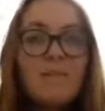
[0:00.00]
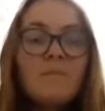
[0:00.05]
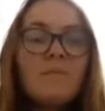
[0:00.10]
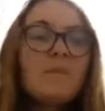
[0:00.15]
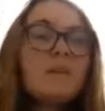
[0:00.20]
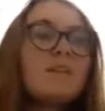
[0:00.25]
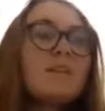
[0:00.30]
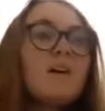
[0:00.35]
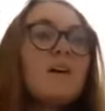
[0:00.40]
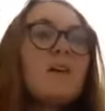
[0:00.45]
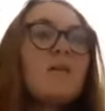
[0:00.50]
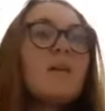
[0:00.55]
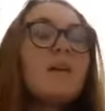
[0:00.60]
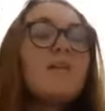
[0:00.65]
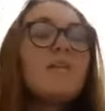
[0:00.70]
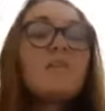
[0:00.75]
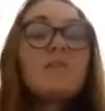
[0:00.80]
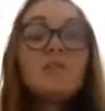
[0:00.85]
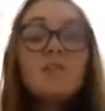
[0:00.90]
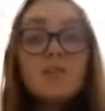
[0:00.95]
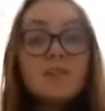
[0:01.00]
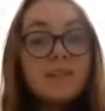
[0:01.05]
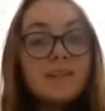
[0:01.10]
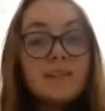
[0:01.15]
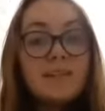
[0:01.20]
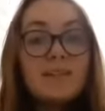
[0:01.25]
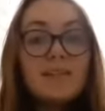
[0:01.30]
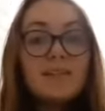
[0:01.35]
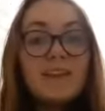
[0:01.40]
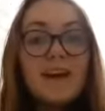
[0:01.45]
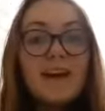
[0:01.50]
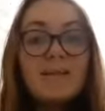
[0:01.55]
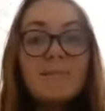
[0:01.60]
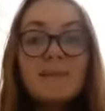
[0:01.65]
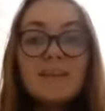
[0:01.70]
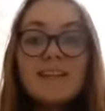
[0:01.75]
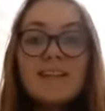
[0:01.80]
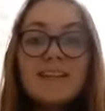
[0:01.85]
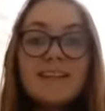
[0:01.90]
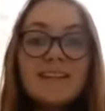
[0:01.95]
So if you choose to do that,
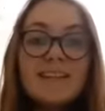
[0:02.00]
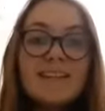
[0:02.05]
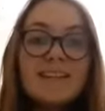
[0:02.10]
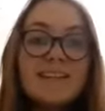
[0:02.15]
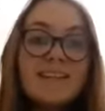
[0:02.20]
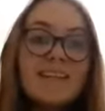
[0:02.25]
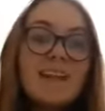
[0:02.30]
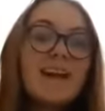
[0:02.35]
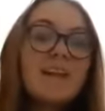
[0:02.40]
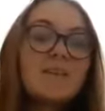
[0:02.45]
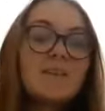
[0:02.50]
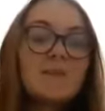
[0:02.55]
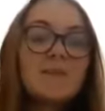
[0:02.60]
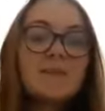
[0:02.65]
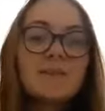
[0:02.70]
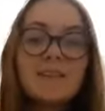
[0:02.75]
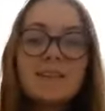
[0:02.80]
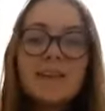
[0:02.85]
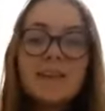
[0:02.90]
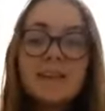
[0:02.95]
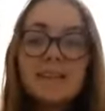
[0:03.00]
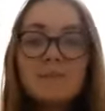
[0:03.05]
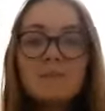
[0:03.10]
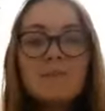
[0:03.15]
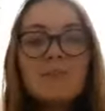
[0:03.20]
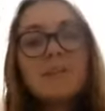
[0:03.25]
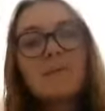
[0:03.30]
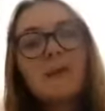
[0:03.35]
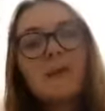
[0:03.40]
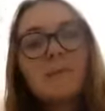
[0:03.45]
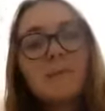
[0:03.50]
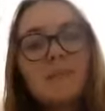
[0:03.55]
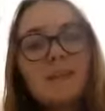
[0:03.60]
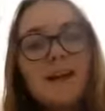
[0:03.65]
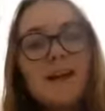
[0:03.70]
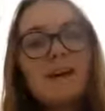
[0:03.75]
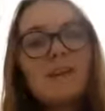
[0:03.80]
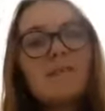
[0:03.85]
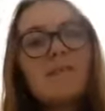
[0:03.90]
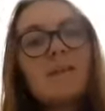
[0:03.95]
please ask an adult to lay some newspaper
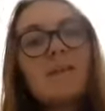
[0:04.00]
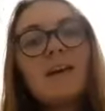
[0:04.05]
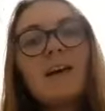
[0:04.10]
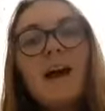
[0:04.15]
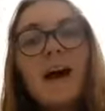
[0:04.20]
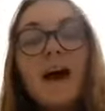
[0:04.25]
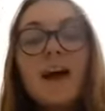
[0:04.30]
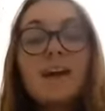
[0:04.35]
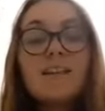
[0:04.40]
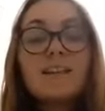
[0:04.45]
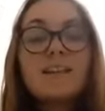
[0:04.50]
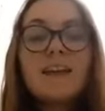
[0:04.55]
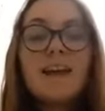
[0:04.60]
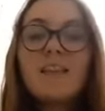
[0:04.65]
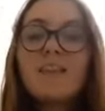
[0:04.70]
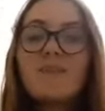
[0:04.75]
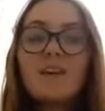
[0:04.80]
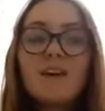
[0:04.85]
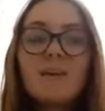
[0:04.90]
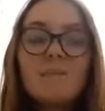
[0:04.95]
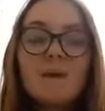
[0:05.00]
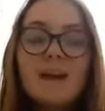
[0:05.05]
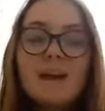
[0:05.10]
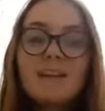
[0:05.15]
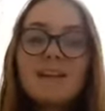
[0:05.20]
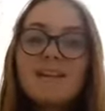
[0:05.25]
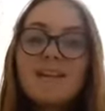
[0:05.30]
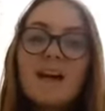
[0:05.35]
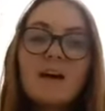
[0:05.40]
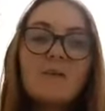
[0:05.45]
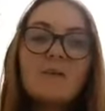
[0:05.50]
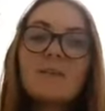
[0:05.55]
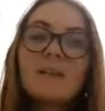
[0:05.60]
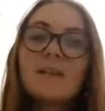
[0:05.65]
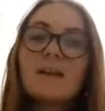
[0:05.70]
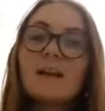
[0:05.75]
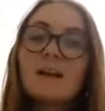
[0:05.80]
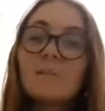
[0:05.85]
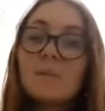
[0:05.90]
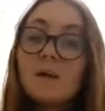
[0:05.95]
down and to get the right paints out, something
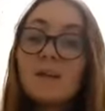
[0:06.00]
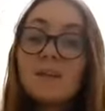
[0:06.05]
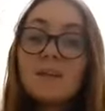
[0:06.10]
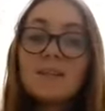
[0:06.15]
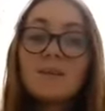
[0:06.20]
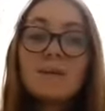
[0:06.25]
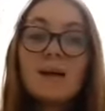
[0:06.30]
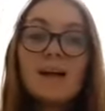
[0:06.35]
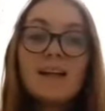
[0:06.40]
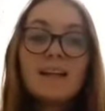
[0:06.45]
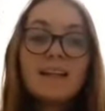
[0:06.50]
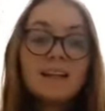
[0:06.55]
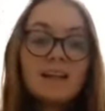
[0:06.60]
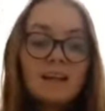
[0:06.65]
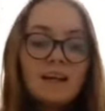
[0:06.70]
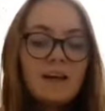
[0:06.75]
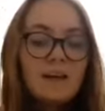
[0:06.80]
like poster paint,